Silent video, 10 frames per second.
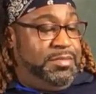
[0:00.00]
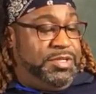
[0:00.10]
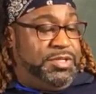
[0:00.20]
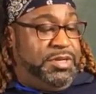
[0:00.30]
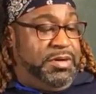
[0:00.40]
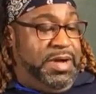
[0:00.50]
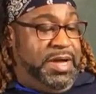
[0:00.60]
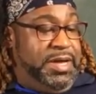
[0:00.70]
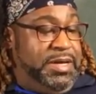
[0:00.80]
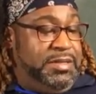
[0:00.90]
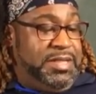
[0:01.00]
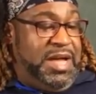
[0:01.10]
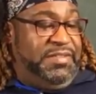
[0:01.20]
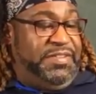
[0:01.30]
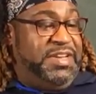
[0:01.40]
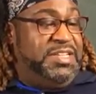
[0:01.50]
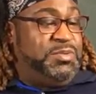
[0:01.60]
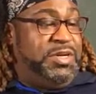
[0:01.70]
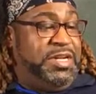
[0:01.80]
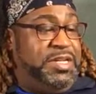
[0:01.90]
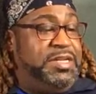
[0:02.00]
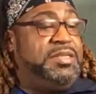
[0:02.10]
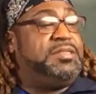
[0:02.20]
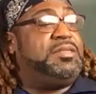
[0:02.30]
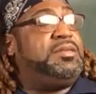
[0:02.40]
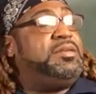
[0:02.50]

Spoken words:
But hey, life is what it is.